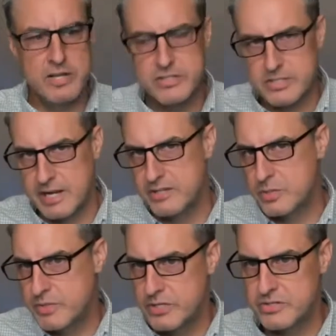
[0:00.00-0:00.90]
You can just
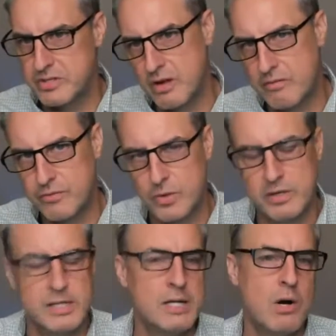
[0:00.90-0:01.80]
answer them to yourself
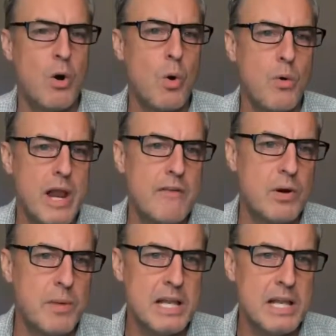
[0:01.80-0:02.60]
or or whatever.